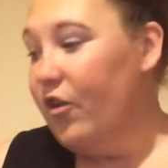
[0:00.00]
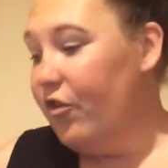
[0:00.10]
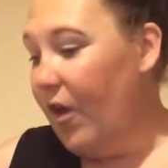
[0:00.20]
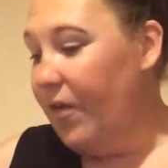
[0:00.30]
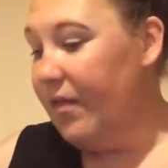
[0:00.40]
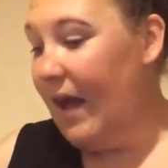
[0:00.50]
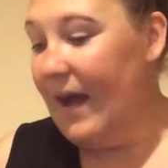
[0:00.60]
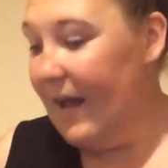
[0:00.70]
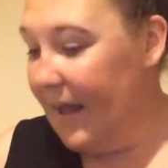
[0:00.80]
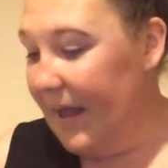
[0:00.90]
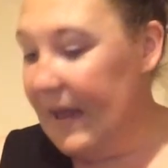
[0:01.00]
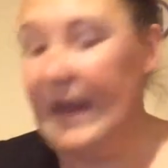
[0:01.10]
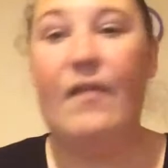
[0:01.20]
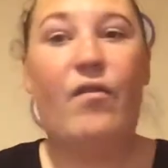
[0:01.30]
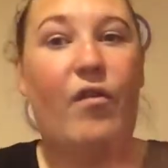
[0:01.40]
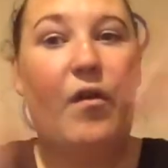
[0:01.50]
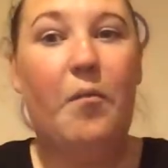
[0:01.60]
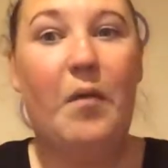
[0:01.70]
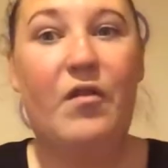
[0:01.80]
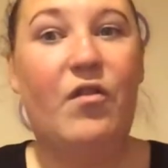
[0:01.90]
So that is
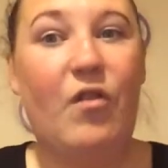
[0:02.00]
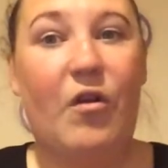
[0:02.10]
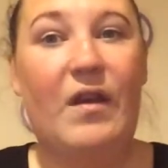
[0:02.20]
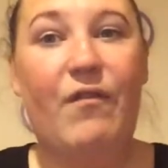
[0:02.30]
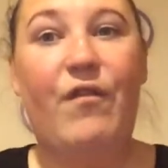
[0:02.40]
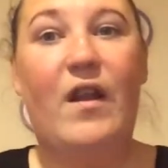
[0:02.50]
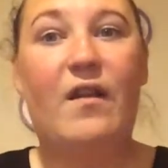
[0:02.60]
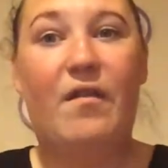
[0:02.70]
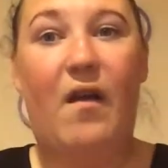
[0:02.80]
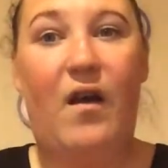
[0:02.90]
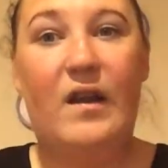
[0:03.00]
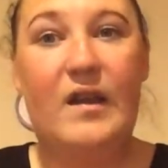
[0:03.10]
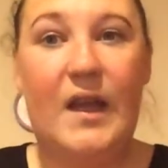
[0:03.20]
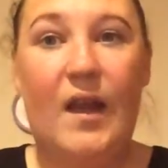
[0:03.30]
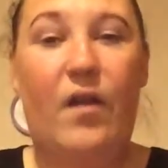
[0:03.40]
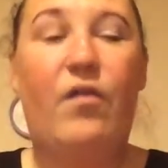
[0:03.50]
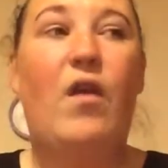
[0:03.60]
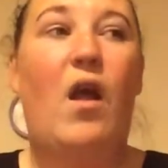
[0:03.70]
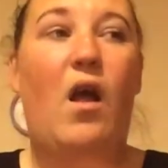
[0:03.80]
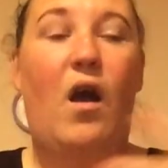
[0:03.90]
my stocking fillers
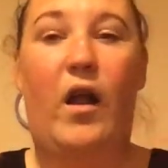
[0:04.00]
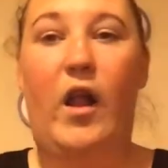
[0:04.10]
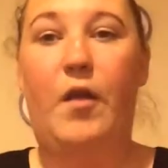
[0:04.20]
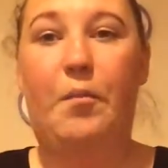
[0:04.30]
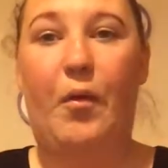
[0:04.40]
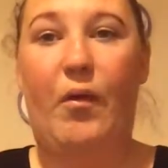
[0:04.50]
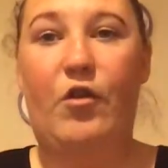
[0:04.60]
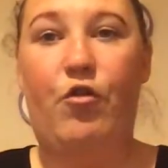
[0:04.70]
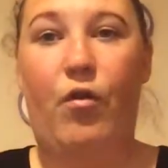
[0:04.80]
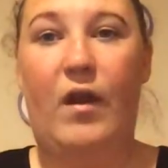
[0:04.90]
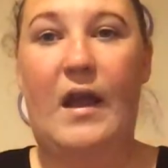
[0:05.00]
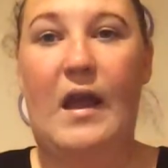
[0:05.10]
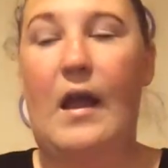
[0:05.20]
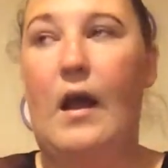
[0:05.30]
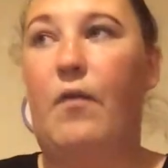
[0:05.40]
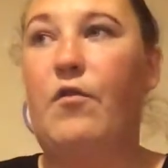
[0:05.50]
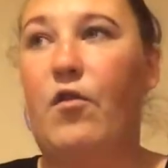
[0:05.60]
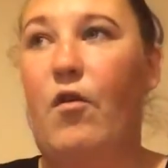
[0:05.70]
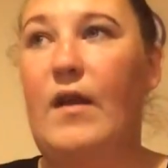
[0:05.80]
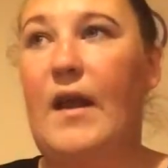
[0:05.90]
ideas. I hope you enjoy it. I'm
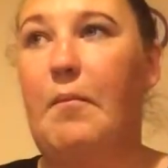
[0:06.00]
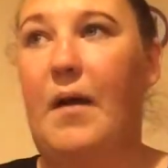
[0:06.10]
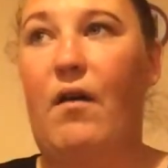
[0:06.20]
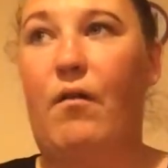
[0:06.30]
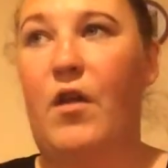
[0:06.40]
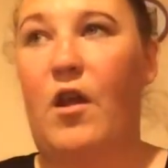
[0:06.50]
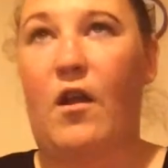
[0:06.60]
sorry about